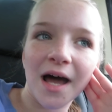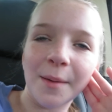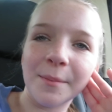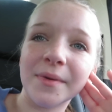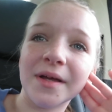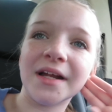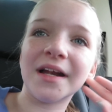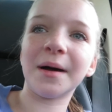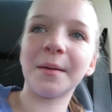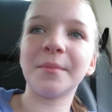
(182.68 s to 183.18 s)
I
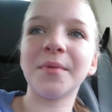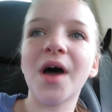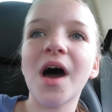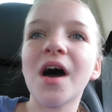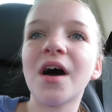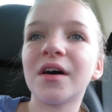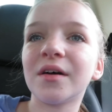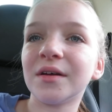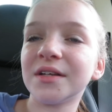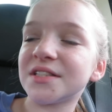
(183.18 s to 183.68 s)
mean,
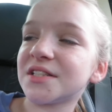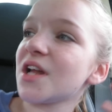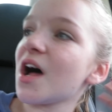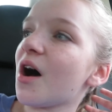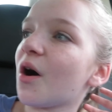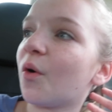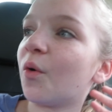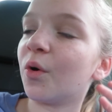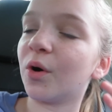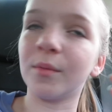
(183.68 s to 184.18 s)
it's
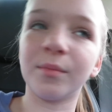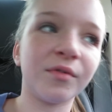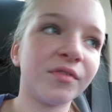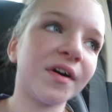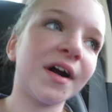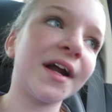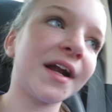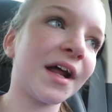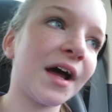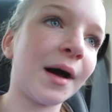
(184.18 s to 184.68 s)
not horrible
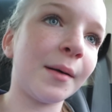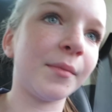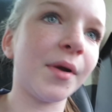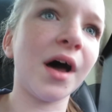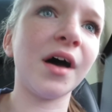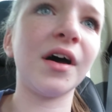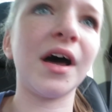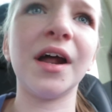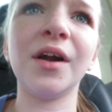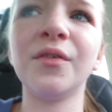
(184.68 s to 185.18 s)
right now.
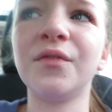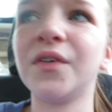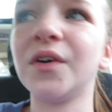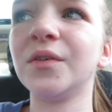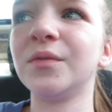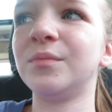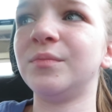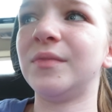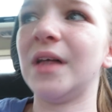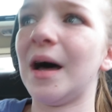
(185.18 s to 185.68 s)
I don't
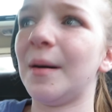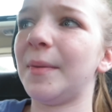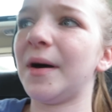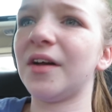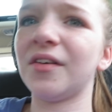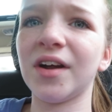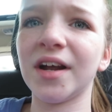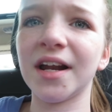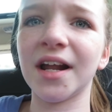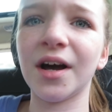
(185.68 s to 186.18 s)
feel that
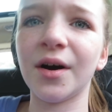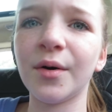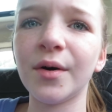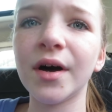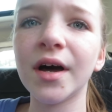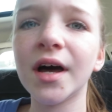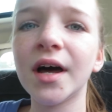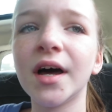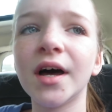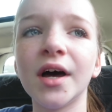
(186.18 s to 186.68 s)
bad right now,
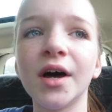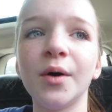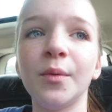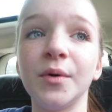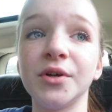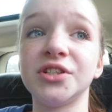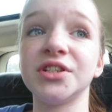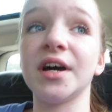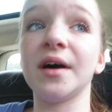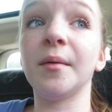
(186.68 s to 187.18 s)

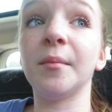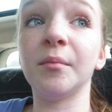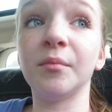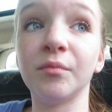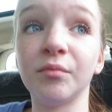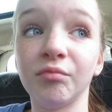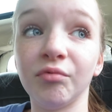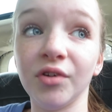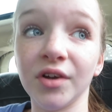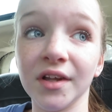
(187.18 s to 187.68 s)
which
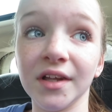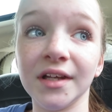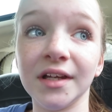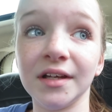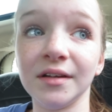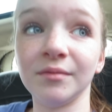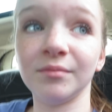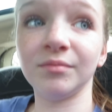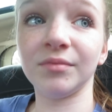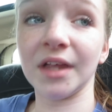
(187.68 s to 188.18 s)
I'm
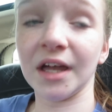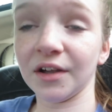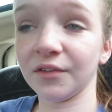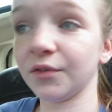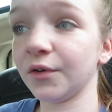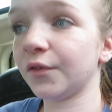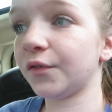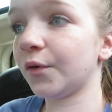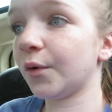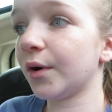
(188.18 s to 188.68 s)
really
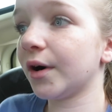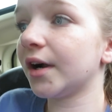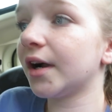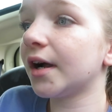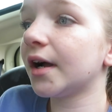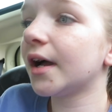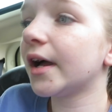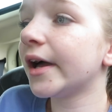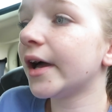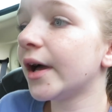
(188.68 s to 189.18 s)
thankful for.